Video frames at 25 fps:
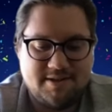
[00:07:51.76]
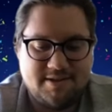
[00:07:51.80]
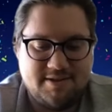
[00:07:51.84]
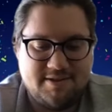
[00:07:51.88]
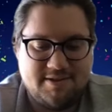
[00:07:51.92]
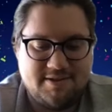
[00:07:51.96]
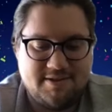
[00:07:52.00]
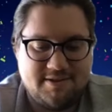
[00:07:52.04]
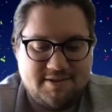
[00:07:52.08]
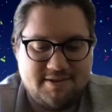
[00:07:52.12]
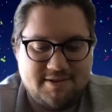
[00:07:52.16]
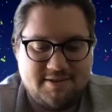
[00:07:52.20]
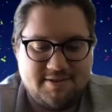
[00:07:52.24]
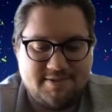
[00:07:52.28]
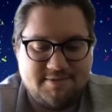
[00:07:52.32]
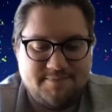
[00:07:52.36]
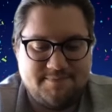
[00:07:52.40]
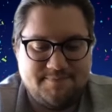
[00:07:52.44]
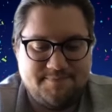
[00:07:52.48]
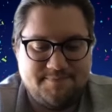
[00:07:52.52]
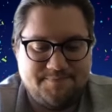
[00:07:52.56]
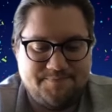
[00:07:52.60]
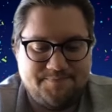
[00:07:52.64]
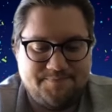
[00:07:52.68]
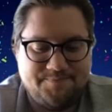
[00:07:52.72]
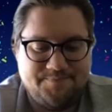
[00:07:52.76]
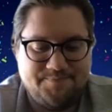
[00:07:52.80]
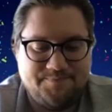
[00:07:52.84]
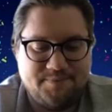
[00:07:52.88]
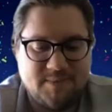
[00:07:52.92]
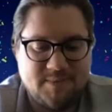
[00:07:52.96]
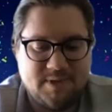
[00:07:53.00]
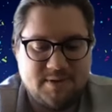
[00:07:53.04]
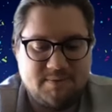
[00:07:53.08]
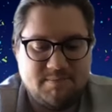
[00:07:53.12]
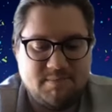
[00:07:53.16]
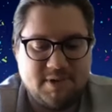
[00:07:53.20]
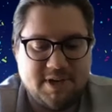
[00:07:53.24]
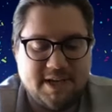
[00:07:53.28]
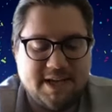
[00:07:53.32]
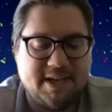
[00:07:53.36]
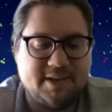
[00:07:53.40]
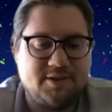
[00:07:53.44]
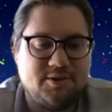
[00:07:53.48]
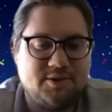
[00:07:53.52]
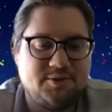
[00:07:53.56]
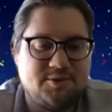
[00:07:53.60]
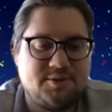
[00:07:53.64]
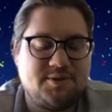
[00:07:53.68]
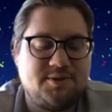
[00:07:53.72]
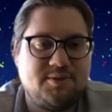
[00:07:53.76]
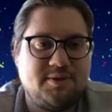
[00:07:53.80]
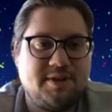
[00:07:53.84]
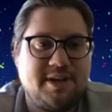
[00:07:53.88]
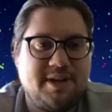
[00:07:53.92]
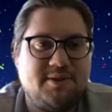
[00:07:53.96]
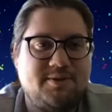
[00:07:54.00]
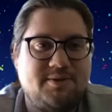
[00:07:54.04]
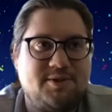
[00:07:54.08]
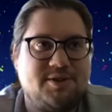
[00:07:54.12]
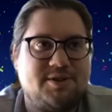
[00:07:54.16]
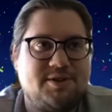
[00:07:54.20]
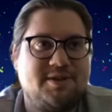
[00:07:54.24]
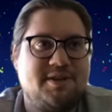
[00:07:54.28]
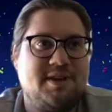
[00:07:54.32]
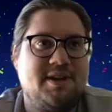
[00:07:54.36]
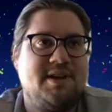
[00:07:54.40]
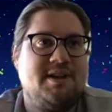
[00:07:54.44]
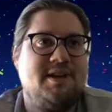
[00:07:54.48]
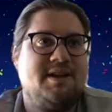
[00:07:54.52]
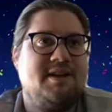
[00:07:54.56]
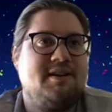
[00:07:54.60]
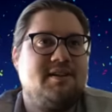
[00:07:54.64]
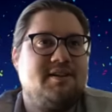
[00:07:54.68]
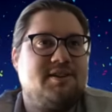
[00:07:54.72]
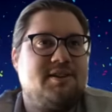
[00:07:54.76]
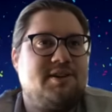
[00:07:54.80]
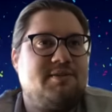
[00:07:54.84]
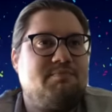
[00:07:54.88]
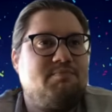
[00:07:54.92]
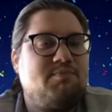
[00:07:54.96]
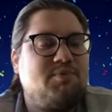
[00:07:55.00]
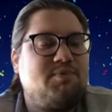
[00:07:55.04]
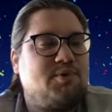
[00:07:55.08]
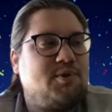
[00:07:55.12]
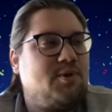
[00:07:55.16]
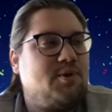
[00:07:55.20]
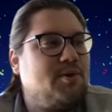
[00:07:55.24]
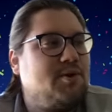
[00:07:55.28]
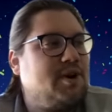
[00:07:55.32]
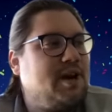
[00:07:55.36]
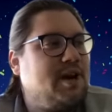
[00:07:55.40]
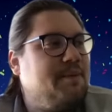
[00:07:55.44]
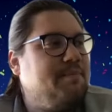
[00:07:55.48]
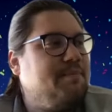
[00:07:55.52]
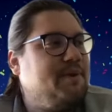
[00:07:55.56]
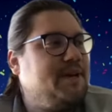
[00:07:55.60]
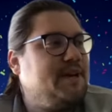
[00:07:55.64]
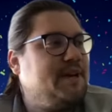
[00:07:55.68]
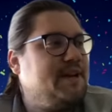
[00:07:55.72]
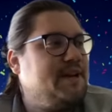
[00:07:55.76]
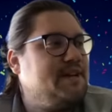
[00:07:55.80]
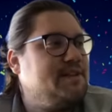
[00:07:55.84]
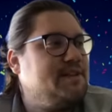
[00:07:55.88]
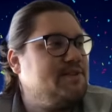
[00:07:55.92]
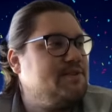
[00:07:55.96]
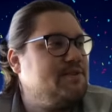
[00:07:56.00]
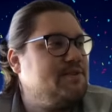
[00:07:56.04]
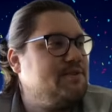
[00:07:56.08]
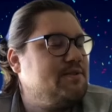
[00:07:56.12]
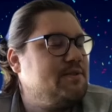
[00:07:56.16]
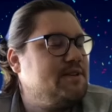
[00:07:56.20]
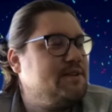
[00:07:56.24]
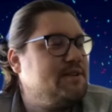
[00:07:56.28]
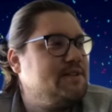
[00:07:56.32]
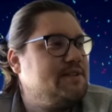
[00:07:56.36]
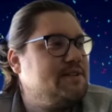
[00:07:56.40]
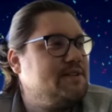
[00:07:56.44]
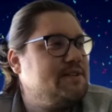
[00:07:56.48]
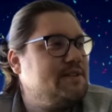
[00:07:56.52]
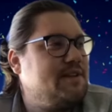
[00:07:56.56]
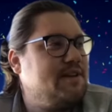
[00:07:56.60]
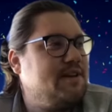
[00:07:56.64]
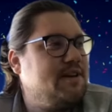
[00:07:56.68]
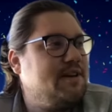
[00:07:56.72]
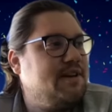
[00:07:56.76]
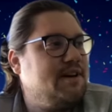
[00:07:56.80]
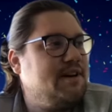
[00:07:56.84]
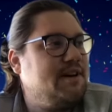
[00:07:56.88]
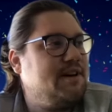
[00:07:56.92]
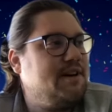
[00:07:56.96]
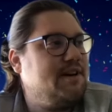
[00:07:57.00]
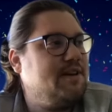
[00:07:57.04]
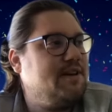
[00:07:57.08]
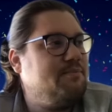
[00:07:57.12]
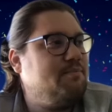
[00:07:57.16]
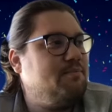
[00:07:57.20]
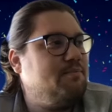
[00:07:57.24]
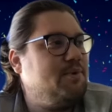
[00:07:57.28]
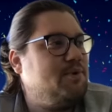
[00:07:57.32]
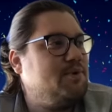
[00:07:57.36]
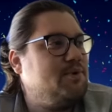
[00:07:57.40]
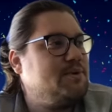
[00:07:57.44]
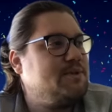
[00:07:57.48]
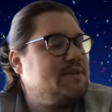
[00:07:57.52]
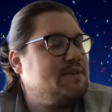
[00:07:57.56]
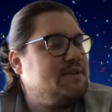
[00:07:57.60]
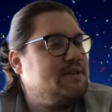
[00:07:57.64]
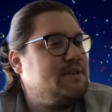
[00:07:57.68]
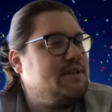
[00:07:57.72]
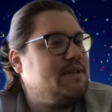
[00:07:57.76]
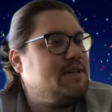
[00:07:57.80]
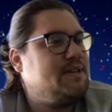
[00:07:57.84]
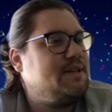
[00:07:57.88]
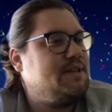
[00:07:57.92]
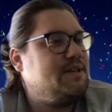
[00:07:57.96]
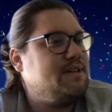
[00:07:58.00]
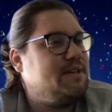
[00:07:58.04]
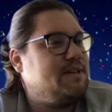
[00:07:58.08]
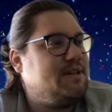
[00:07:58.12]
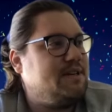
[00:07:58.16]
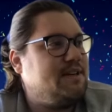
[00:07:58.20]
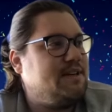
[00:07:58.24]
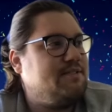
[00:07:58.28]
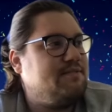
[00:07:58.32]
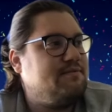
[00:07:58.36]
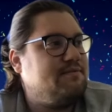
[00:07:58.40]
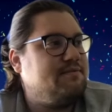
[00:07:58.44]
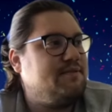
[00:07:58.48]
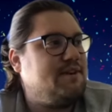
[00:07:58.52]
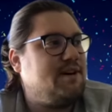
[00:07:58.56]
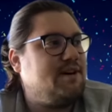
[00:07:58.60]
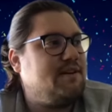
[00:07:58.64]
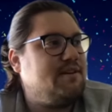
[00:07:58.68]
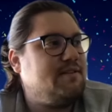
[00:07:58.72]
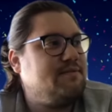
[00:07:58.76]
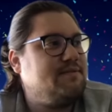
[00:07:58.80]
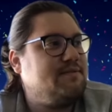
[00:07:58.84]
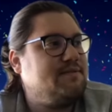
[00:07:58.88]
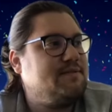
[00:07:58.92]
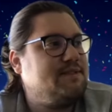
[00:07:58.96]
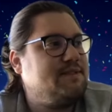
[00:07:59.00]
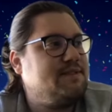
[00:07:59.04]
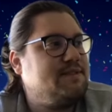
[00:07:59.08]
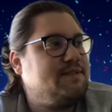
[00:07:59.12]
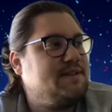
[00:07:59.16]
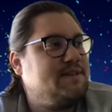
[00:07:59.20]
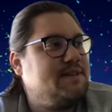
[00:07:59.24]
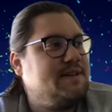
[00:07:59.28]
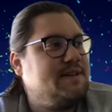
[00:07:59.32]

Um, but yeah, those two languages. The programming I do is mostly involves